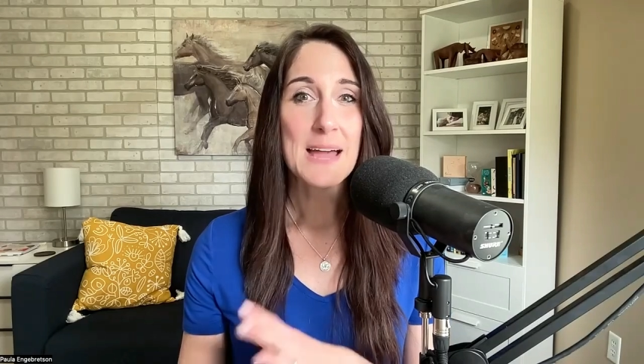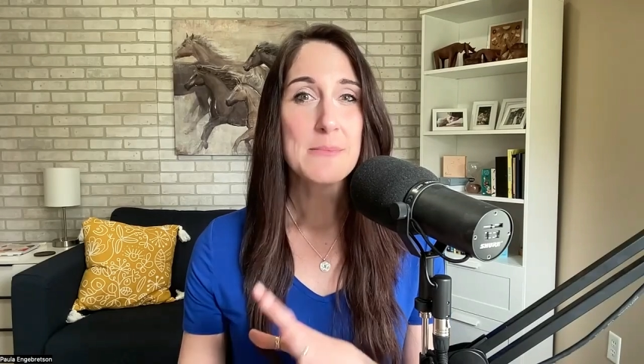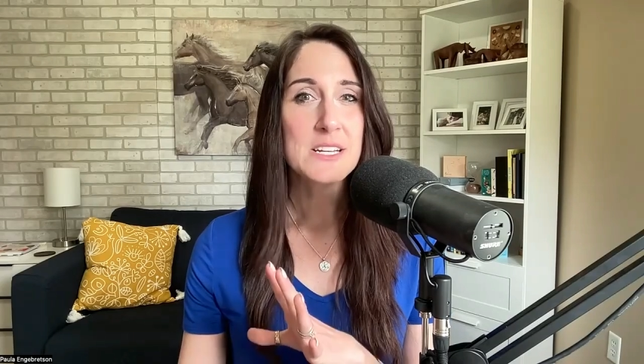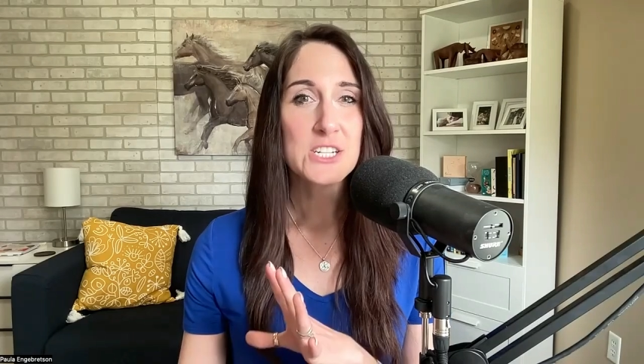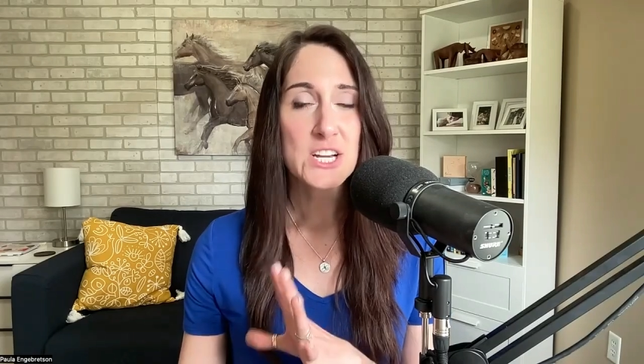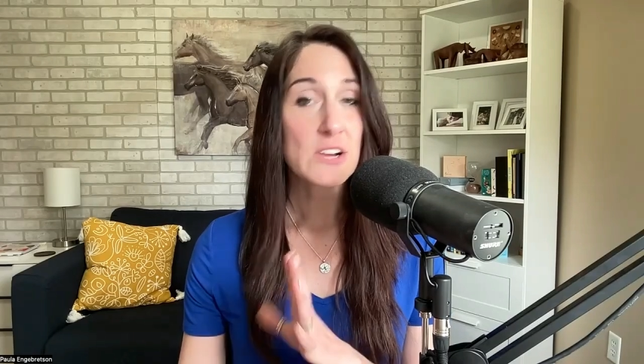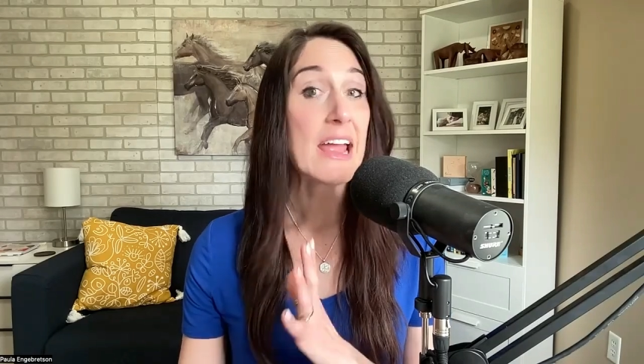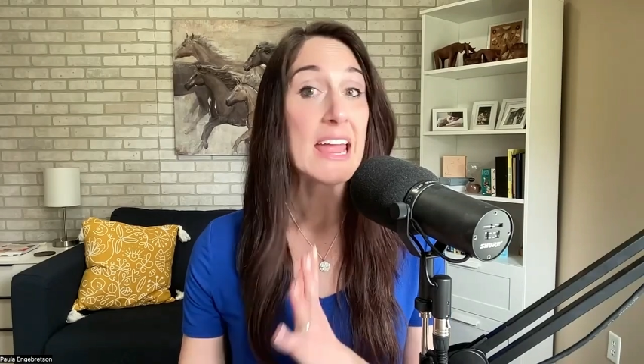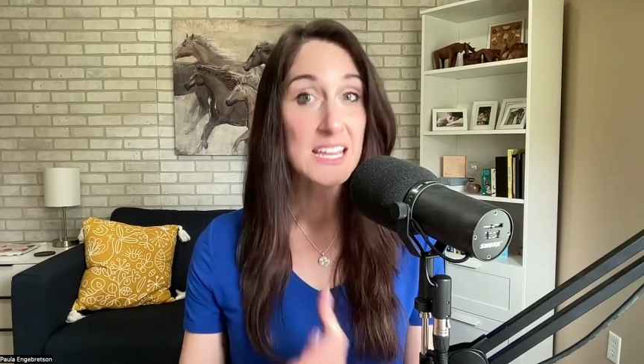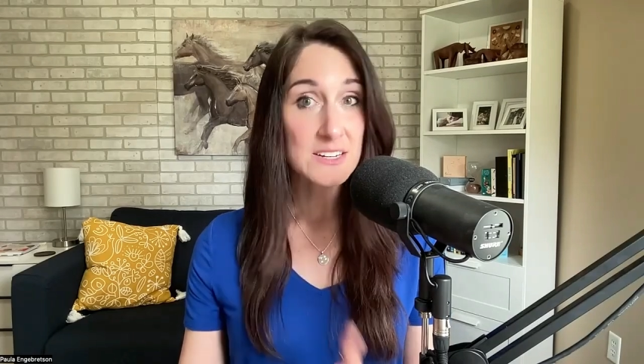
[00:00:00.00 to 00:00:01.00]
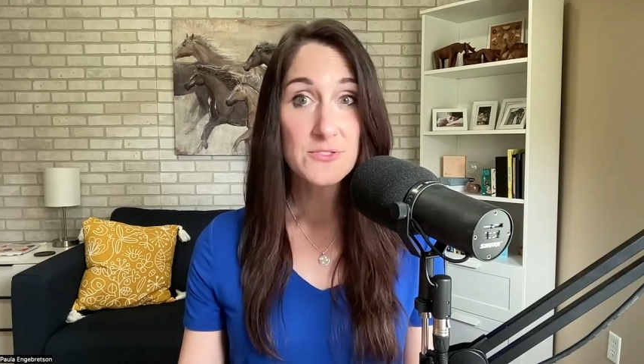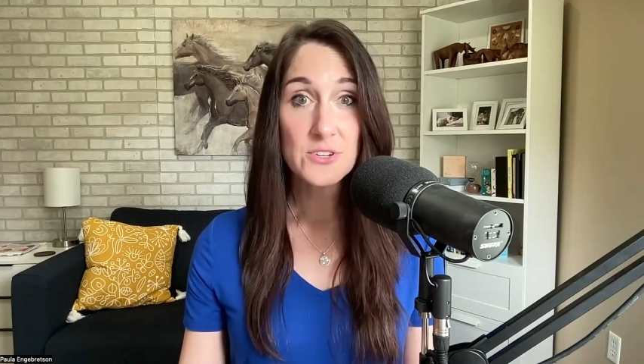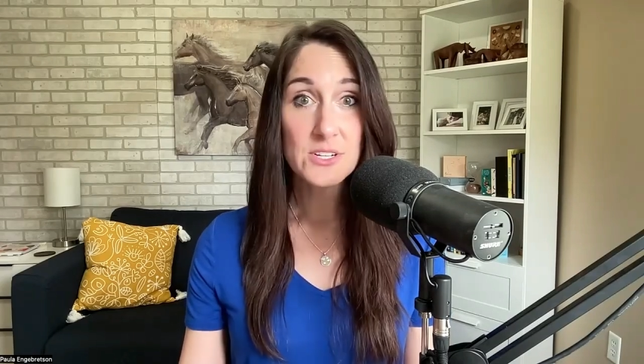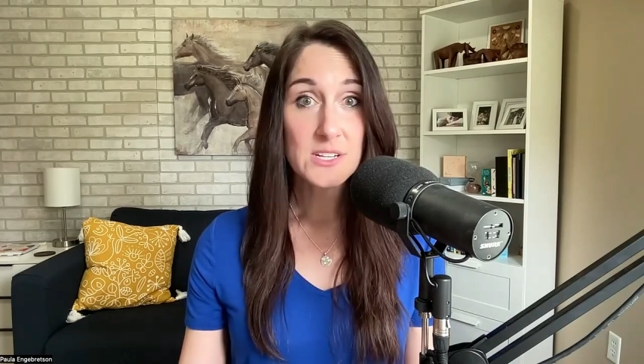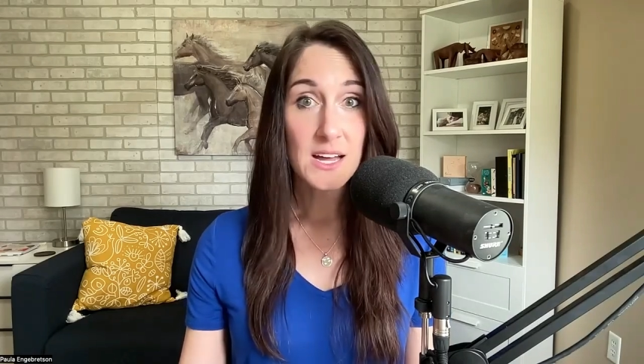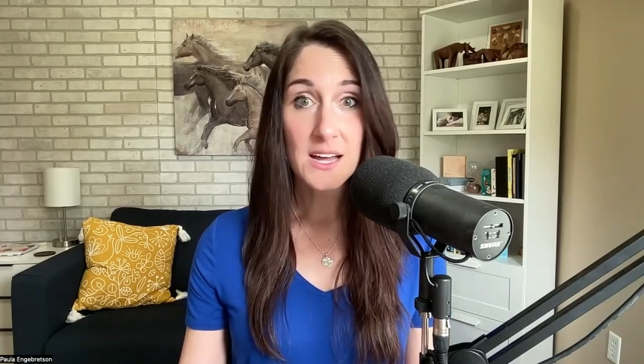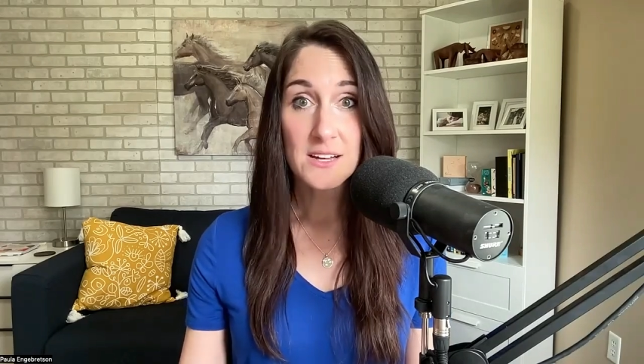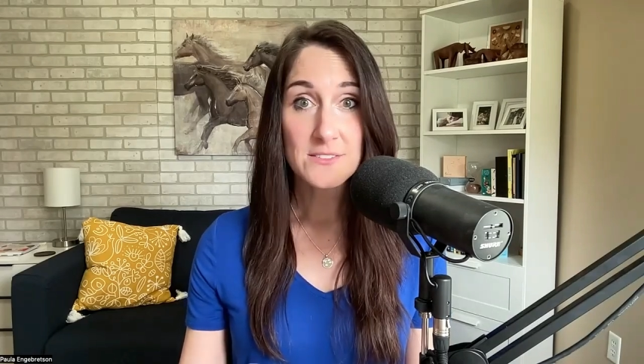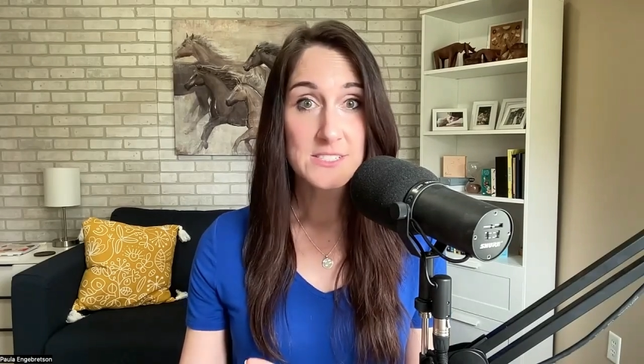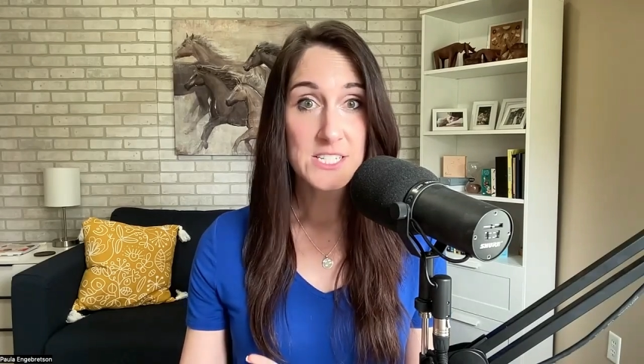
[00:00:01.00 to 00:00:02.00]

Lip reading: I'm going to share a handful of